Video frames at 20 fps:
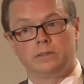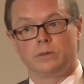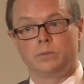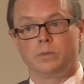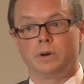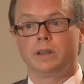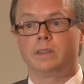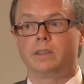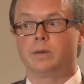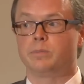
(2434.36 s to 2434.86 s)
So
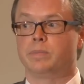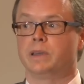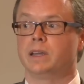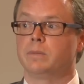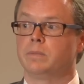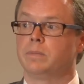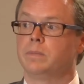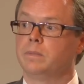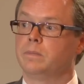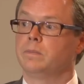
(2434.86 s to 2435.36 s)
one of the
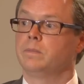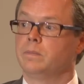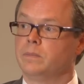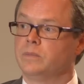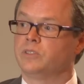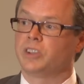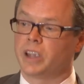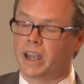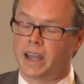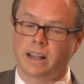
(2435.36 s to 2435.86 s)
big
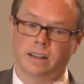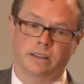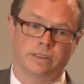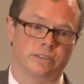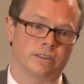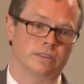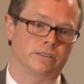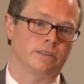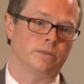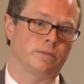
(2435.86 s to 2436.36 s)

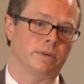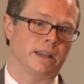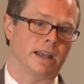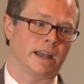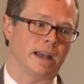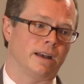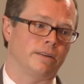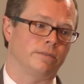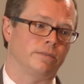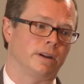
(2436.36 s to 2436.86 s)
challenges that we
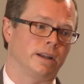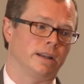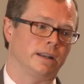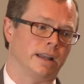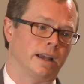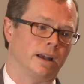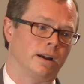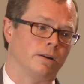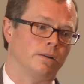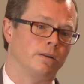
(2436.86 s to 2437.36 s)
have right
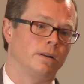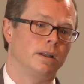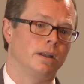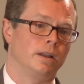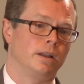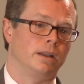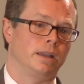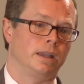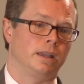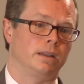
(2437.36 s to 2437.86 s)
now
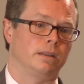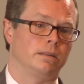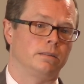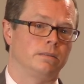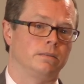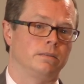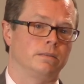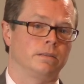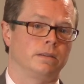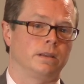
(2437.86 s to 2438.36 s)

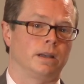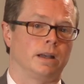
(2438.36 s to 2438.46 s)
in